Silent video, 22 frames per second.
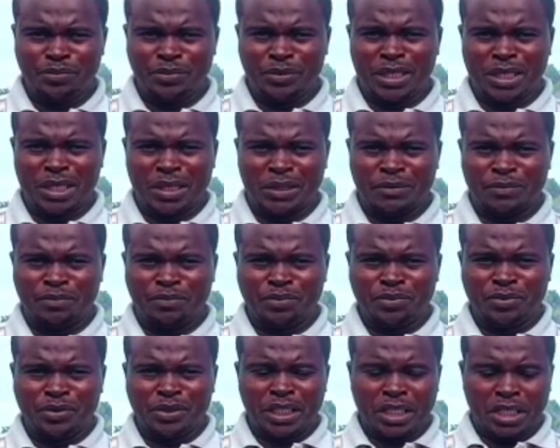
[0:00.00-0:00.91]
Now,
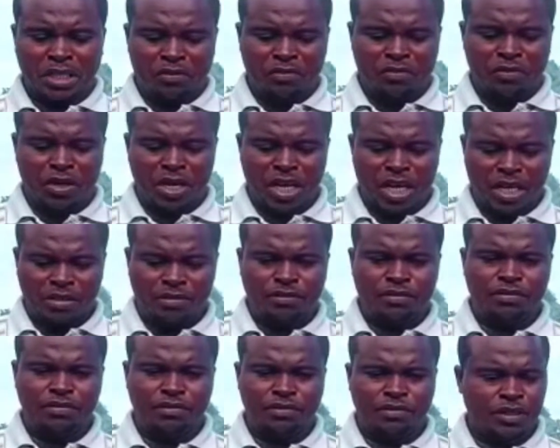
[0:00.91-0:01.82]
if you
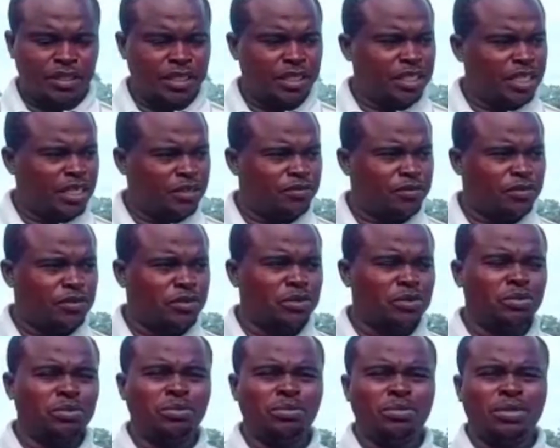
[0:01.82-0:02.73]
have enough
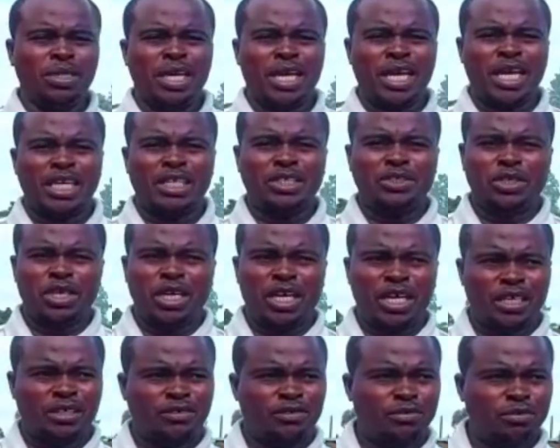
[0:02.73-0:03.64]
room and you
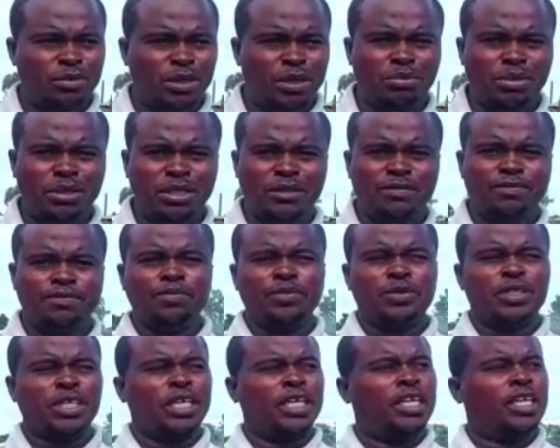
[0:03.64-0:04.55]
have maybe
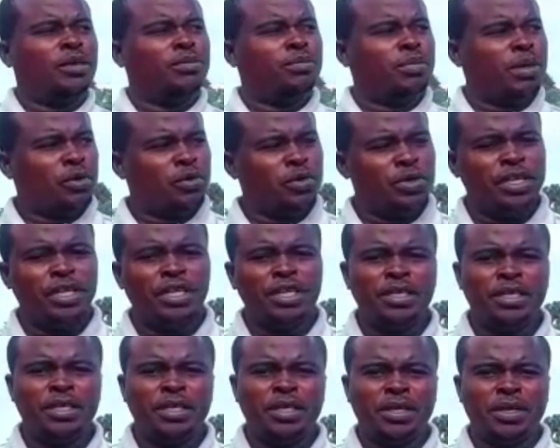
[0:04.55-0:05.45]
a labor
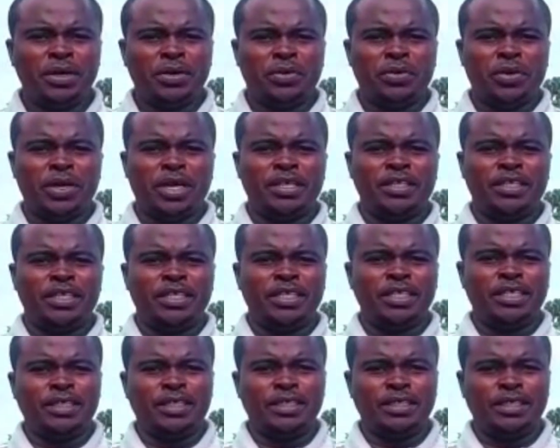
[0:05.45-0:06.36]
wing where
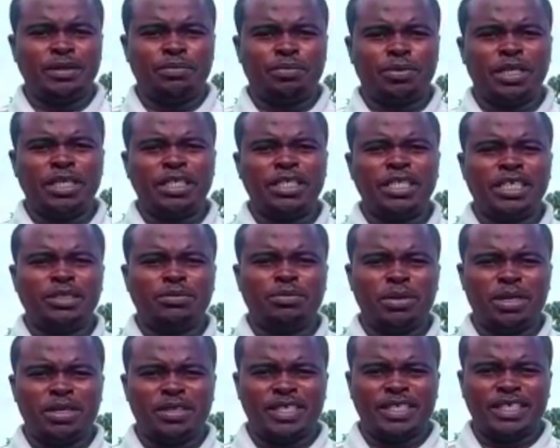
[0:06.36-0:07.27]
the pregnant
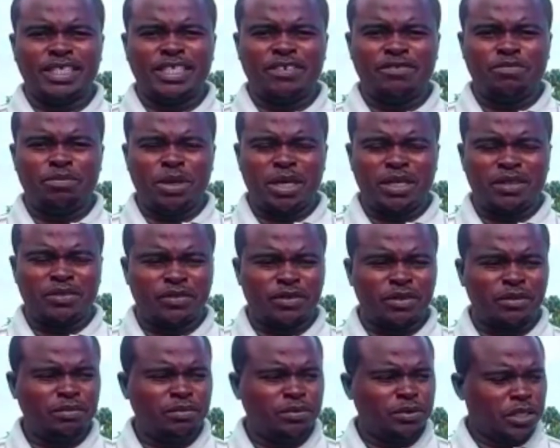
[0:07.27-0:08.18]
mothers give birth
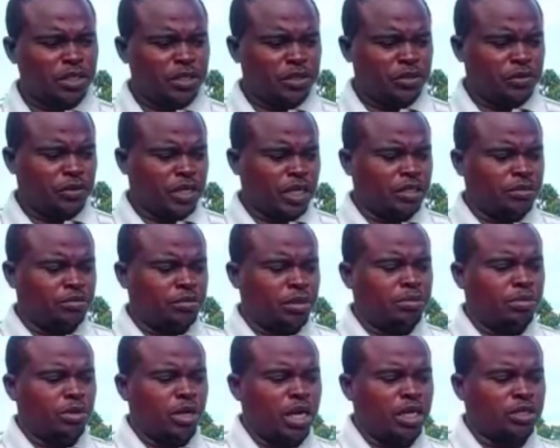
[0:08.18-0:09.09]
from, you can
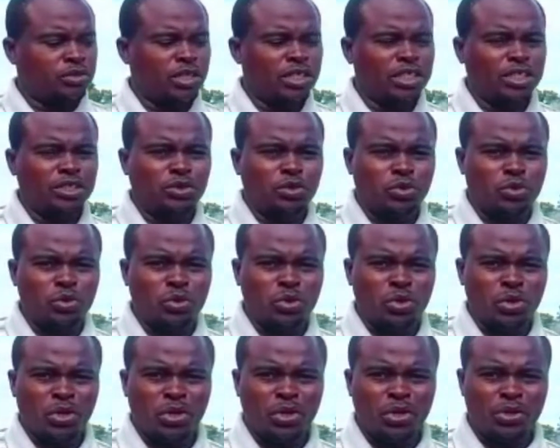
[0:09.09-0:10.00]
be able actually to,
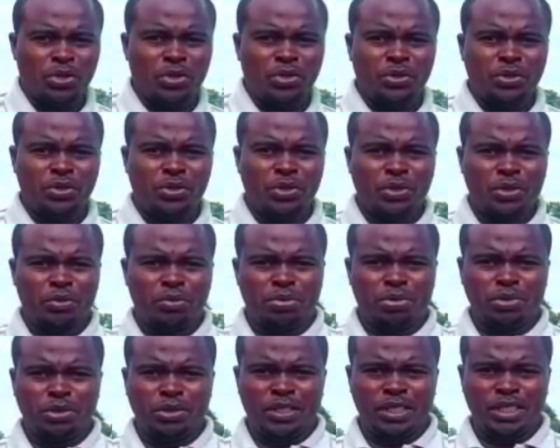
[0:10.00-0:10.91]

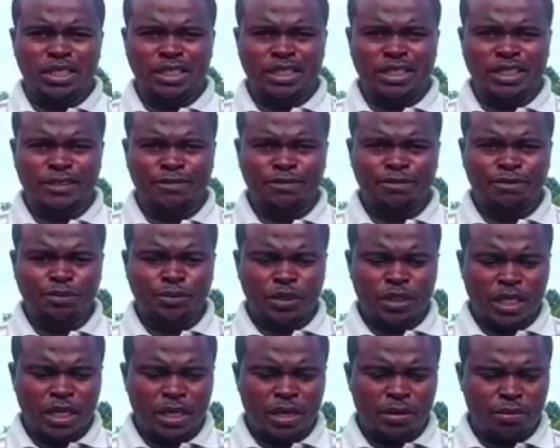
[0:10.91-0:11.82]
put these
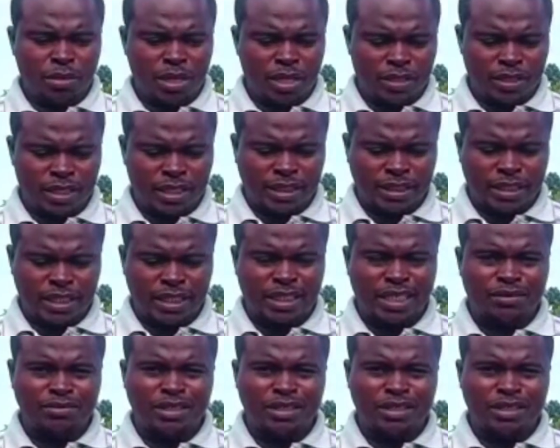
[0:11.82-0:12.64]
mothers that